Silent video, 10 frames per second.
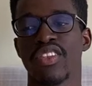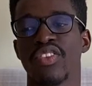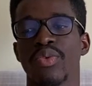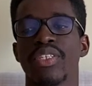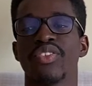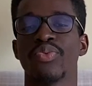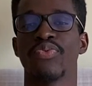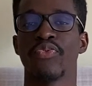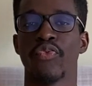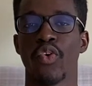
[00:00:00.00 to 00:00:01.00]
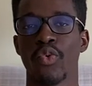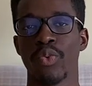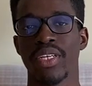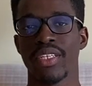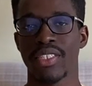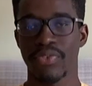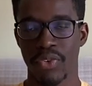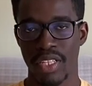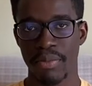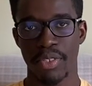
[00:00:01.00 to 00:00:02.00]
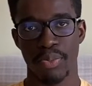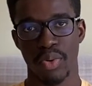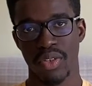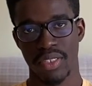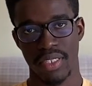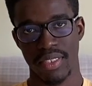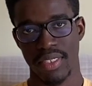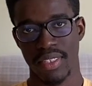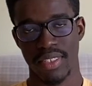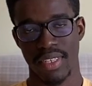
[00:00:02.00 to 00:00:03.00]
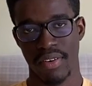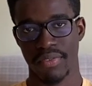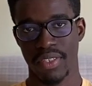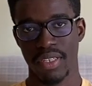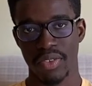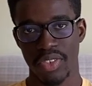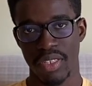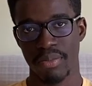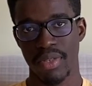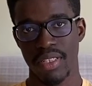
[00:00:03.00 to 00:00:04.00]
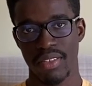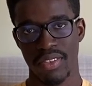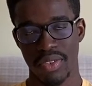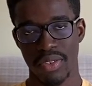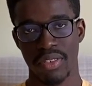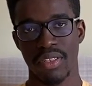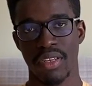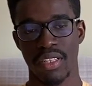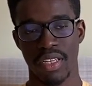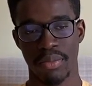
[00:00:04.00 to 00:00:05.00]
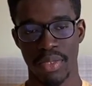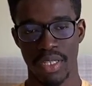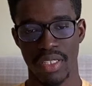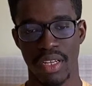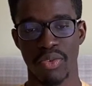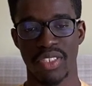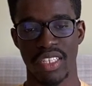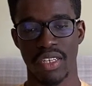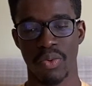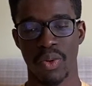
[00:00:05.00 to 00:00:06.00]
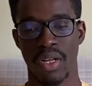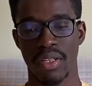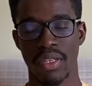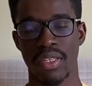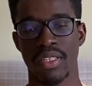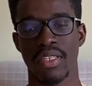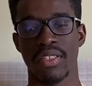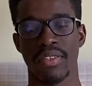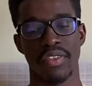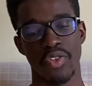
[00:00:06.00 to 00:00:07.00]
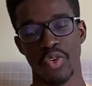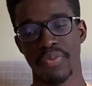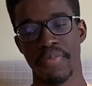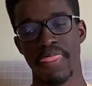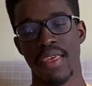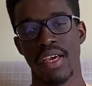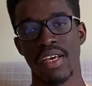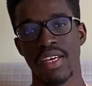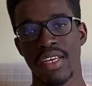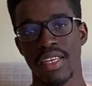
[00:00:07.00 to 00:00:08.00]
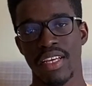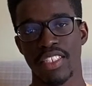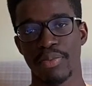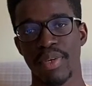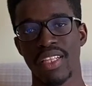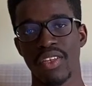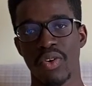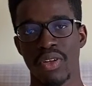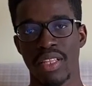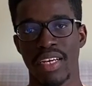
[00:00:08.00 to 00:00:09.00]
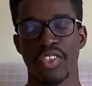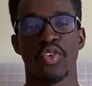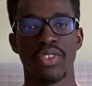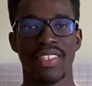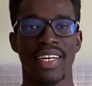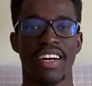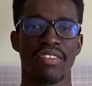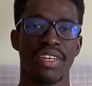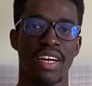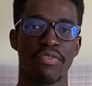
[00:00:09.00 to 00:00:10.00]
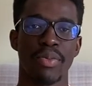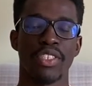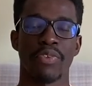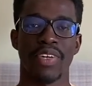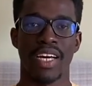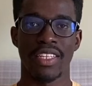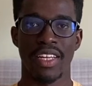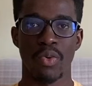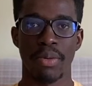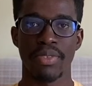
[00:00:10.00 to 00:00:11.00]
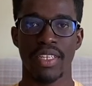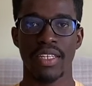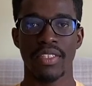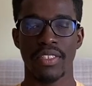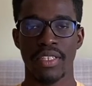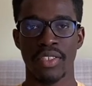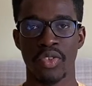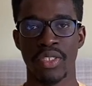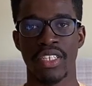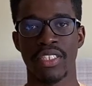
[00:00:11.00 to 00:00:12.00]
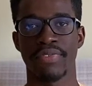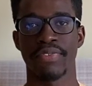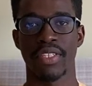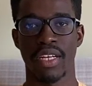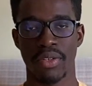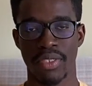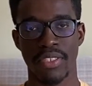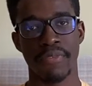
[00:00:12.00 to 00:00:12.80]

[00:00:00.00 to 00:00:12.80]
3 to 4 weeks for them to process it after you submit. So that'll take a while. And then yeah, it's mainly online. You go to the Government of Canada website. So you just fill out